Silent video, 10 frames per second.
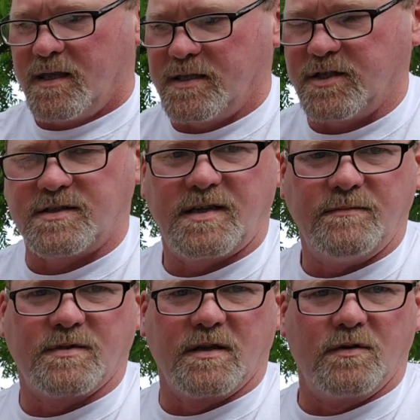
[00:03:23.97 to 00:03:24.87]
It just
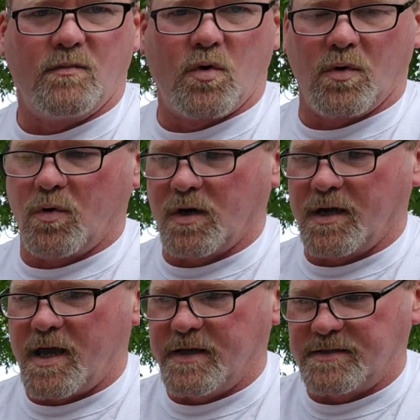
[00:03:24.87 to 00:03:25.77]
seems a little more
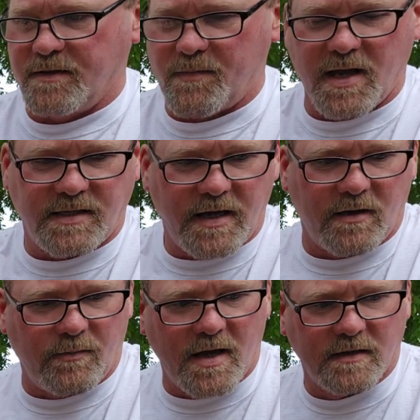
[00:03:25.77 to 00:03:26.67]
organized than my
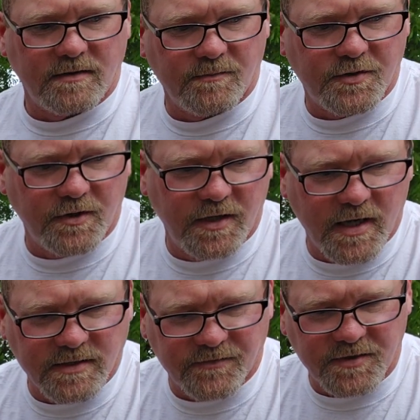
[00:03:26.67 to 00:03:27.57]
tackle box. I'm sure you
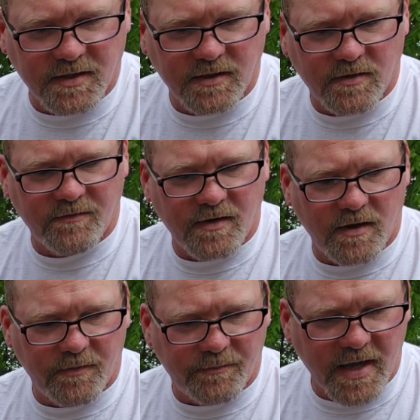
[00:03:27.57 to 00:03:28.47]
guys have seen on
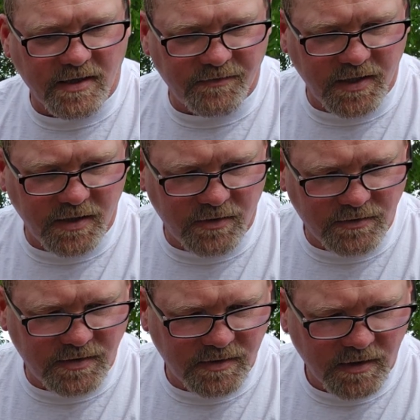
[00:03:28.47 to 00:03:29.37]
past videos.